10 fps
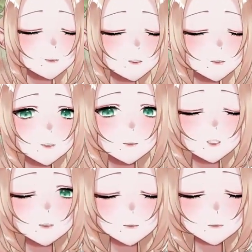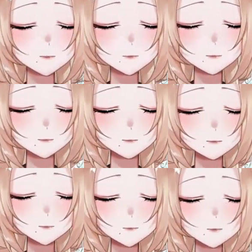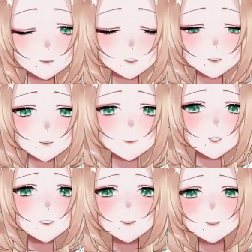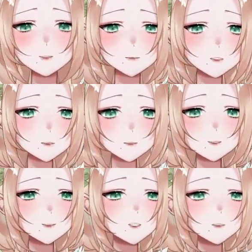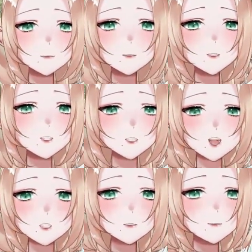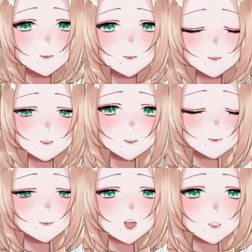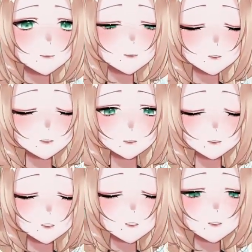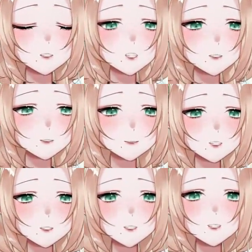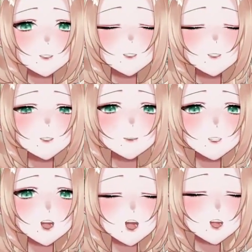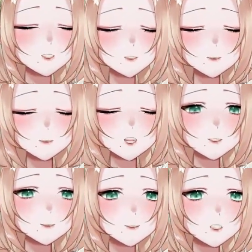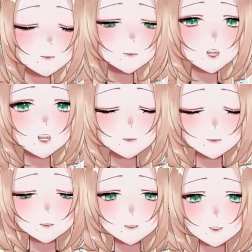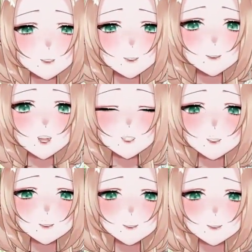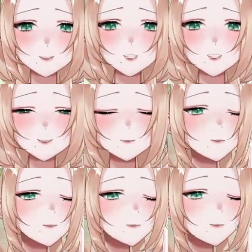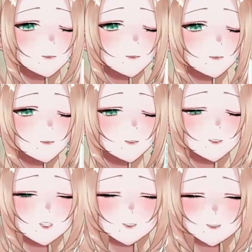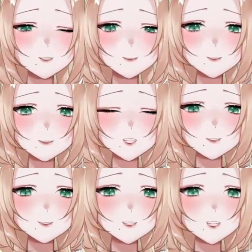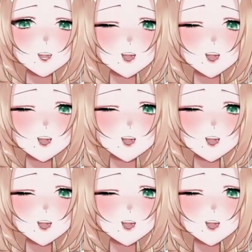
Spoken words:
newer bowls, like the fancy bowls that sells for like $135 online. It's like, say, elevate your bowls. Those. Oh my god, I sound so sassy.